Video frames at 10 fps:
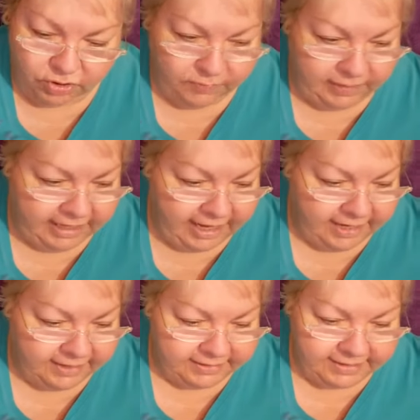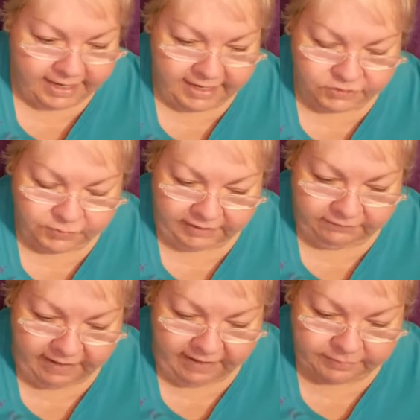We got 25%
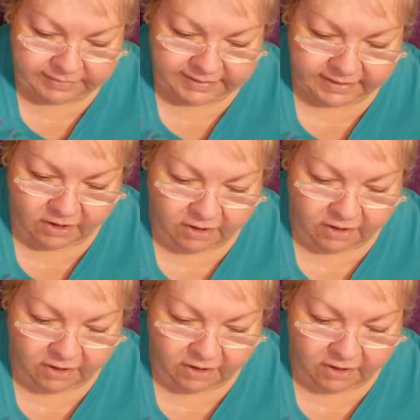uh,